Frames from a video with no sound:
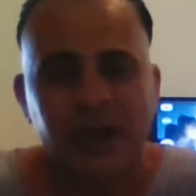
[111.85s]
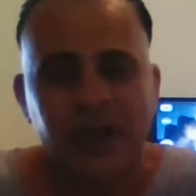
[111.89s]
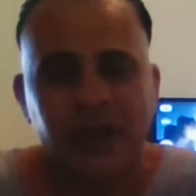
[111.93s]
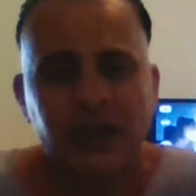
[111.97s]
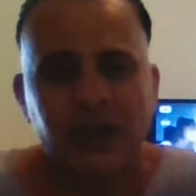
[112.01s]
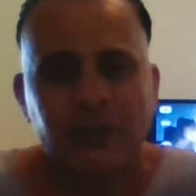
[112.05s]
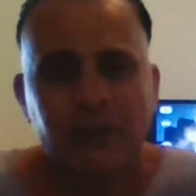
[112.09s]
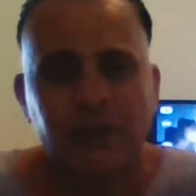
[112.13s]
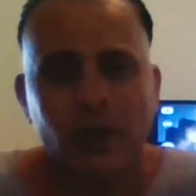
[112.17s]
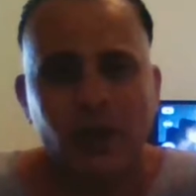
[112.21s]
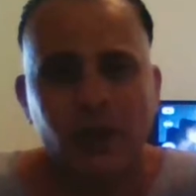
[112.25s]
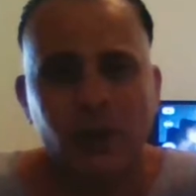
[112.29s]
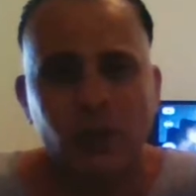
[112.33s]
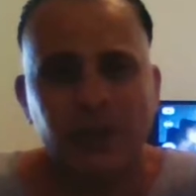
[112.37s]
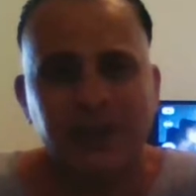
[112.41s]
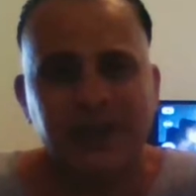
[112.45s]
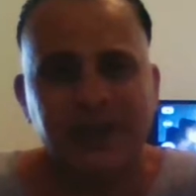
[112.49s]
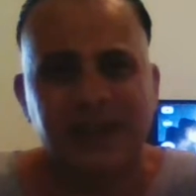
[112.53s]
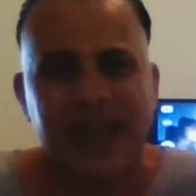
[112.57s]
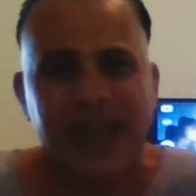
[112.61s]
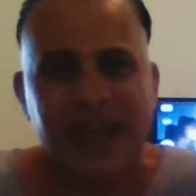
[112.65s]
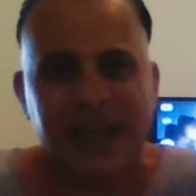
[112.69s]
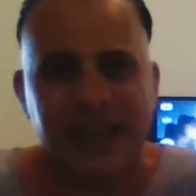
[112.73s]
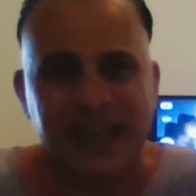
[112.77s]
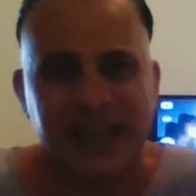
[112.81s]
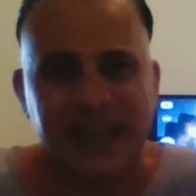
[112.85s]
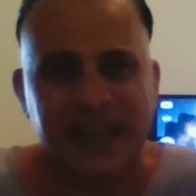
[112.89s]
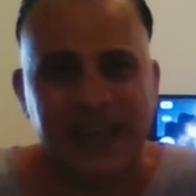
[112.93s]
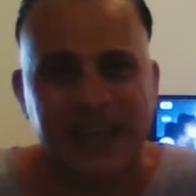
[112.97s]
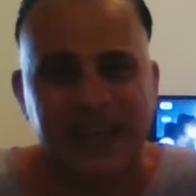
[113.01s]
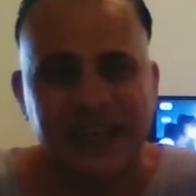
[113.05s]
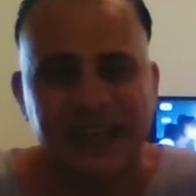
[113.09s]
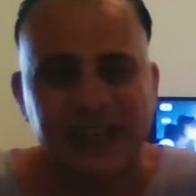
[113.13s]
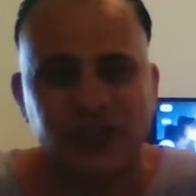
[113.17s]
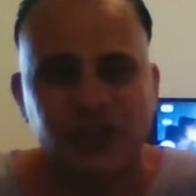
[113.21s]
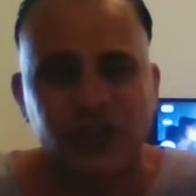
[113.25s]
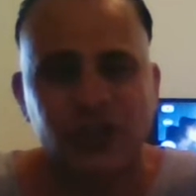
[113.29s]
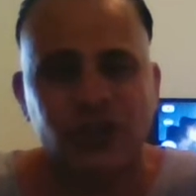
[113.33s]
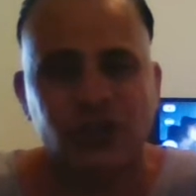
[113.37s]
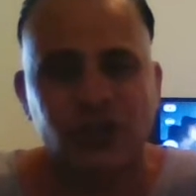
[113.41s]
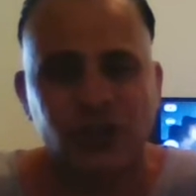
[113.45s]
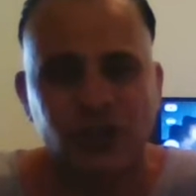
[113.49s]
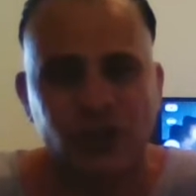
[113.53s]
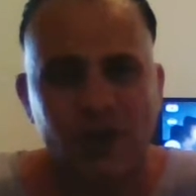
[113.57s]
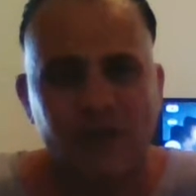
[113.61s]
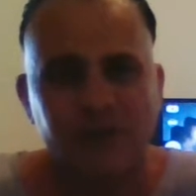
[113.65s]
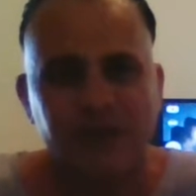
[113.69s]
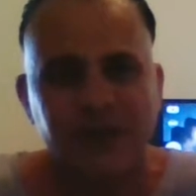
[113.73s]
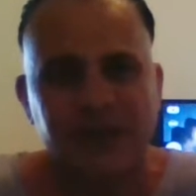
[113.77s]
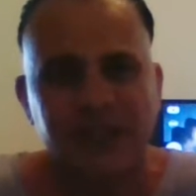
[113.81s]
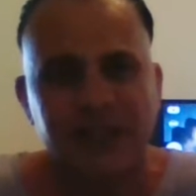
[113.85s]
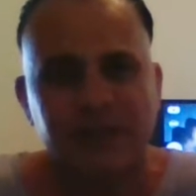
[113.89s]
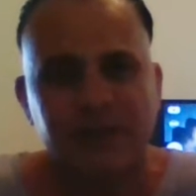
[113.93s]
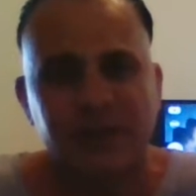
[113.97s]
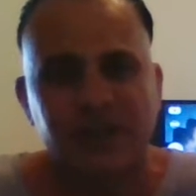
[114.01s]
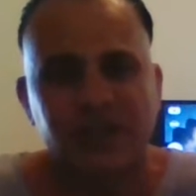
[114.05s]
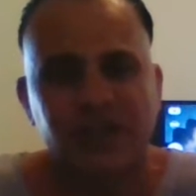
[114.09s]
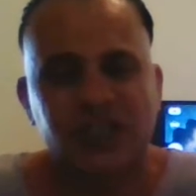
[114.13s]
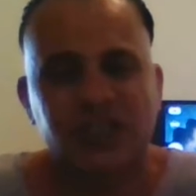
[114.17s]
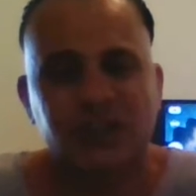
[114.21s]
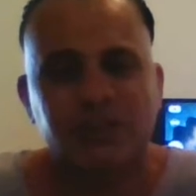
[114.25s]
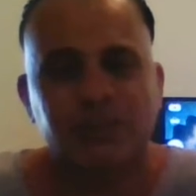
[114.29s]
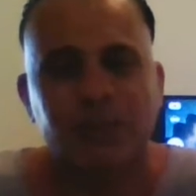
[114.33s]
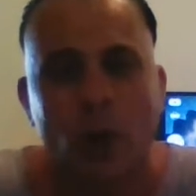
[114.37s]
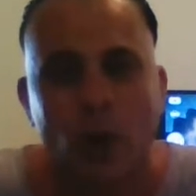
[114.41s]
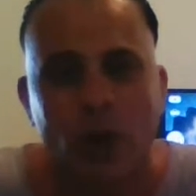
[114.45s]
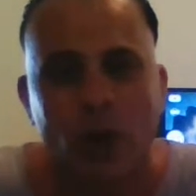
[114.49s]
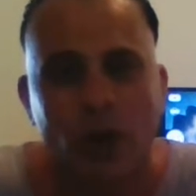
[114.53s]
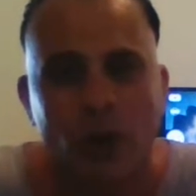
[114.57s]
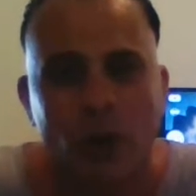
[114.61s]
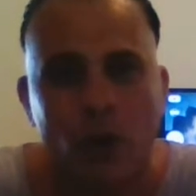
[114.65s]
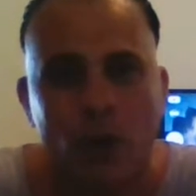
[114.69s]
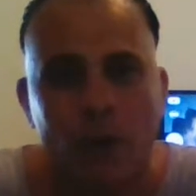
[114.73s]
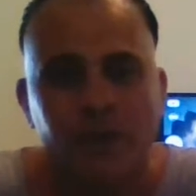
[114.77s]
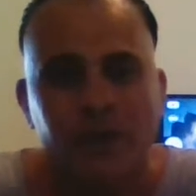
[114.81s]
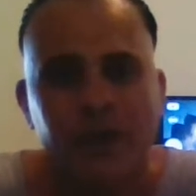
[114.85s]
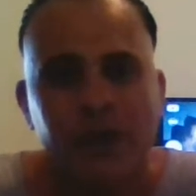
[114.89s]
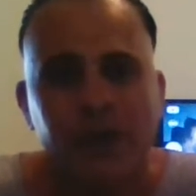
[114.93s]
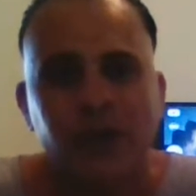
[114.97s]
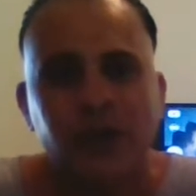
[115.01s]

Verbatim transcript: The problem with Dani is she's obviously been spoiled.